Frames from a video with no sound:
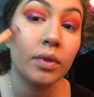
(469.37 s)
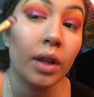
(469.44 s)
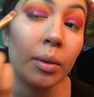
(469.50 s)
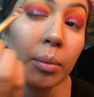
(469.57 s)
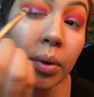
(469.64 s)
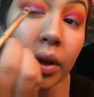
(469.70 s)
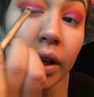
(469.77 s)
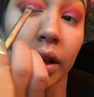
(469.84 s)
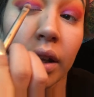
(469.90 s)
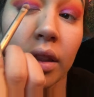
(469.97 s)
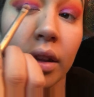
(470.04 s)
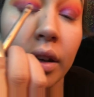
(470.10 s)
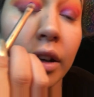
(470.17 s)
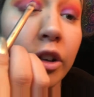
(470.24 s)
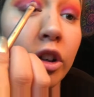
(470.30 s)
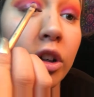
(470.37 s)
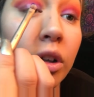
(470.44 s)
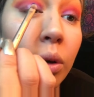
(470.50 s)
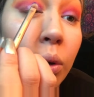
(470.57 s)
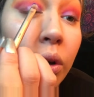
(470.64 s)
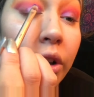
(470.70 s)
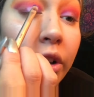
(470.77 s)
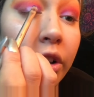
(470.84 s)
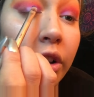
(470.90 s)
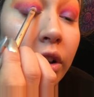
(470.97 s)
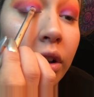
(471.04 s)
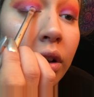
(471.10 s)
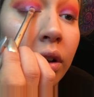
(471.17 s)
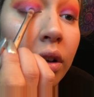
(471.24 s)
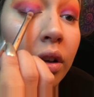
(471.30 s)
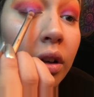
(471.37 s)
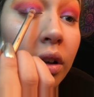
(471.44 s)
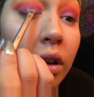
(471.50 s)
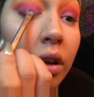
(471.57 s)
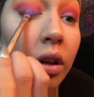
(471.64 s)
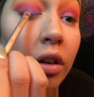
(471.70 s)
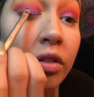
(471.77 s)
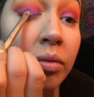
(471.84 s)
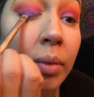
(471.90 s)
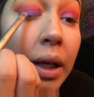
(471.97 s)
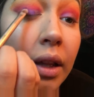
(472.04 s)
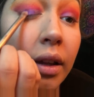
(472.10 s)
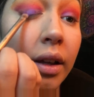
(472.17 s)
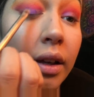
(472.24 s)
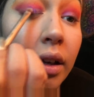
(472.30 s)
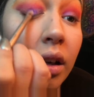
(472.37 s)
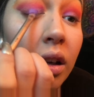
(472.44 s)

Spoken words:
and put it in the inner corner of my lid.